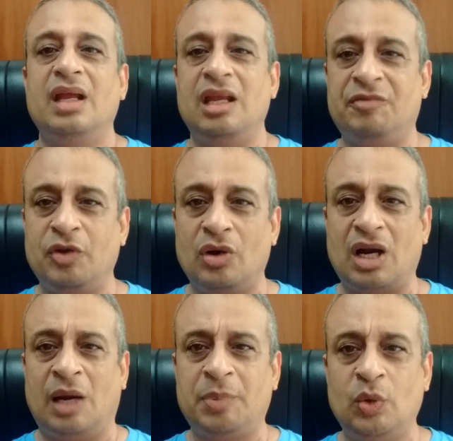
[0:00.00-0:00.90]
If
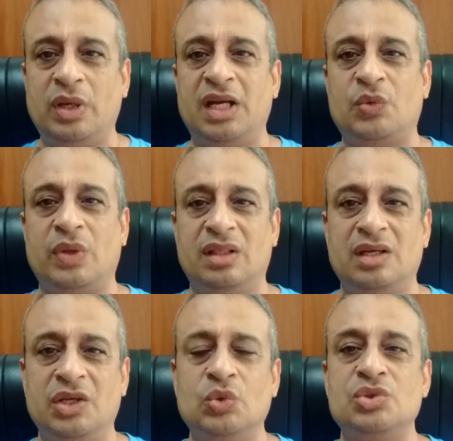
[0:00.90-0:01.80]
you're up to date with the
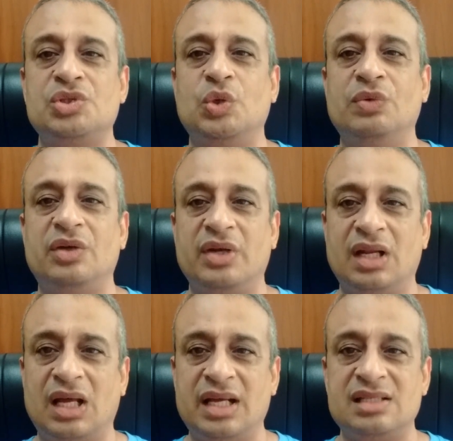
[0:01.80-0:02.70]
news, you will
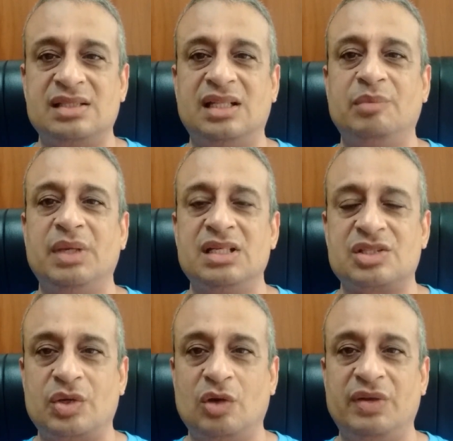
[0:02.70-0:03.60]
realize that the
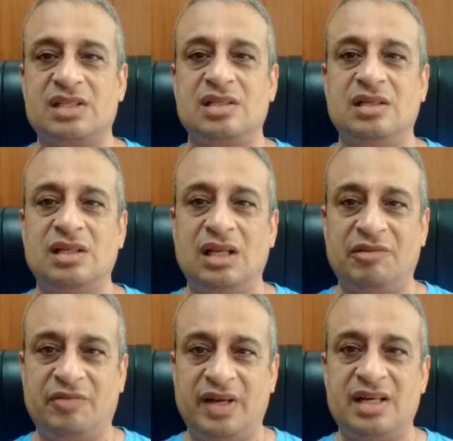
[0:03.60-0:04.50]
Ministry of External
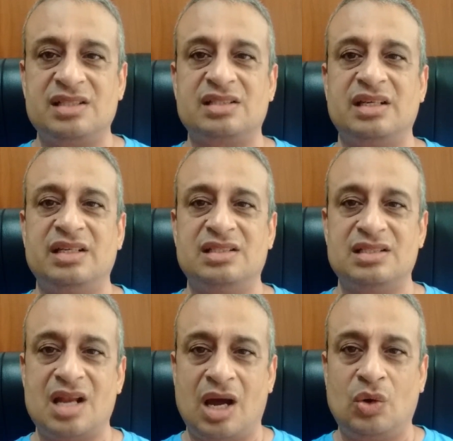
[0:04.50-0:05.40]
Affairs is
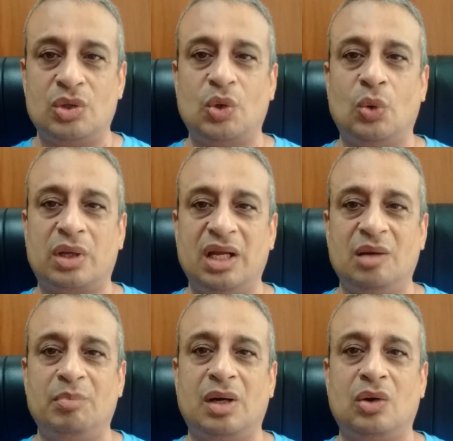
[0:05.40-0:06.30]
now talking
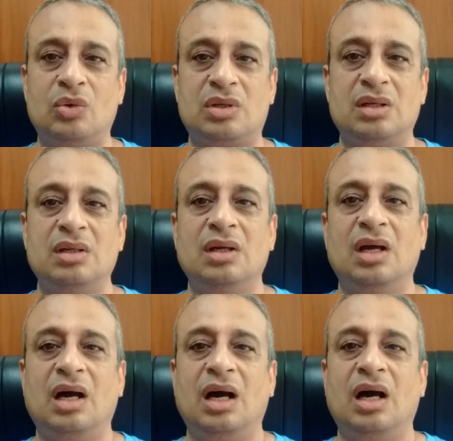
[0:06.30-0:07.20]
about
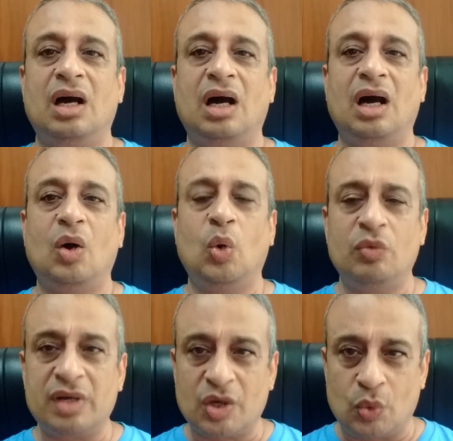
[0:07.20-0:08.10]

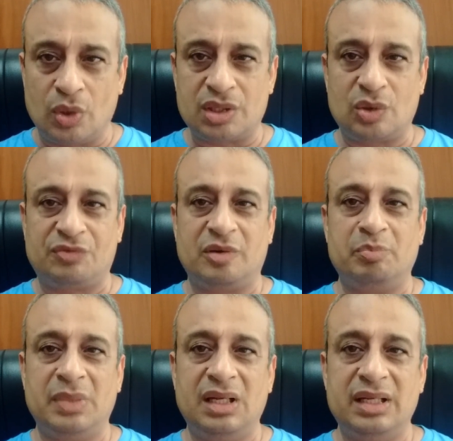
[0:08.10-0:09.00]
over a quarter of a
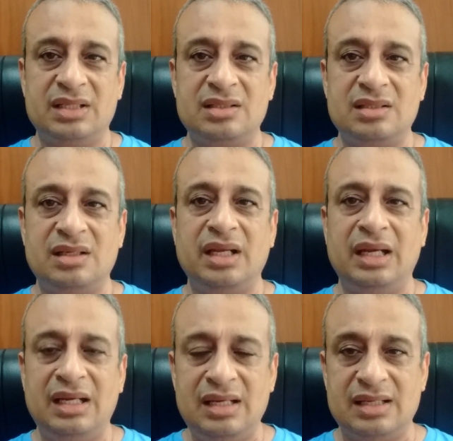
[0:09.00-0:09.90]
million
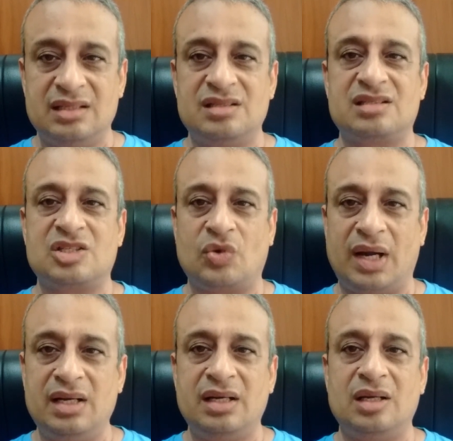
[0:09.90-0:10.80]
Indians
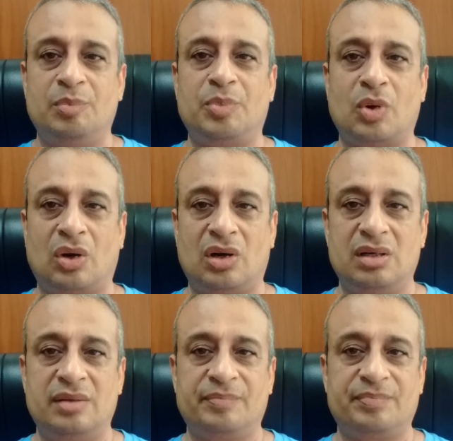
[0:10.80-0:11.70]
stranded abroad.